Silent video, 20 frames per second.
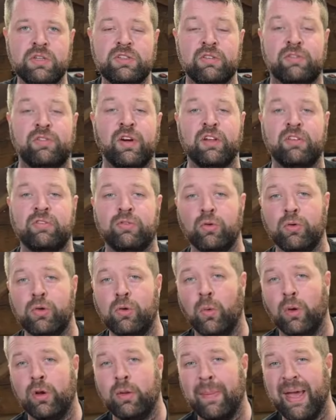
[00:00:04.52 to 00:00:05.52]
So first of all,
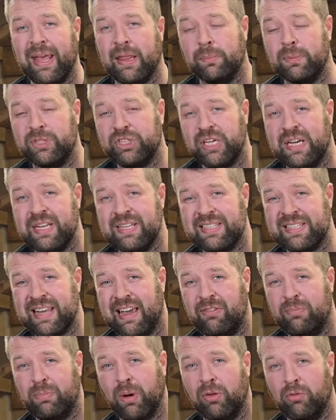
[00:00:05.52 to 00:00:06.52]
you want to make the machine
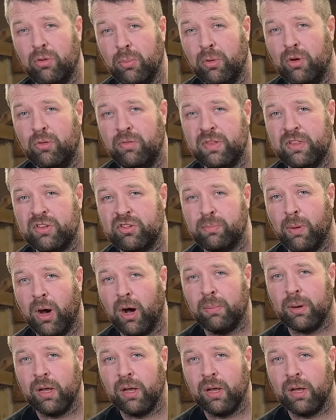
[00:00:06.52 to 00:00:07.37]
safe by removing the spark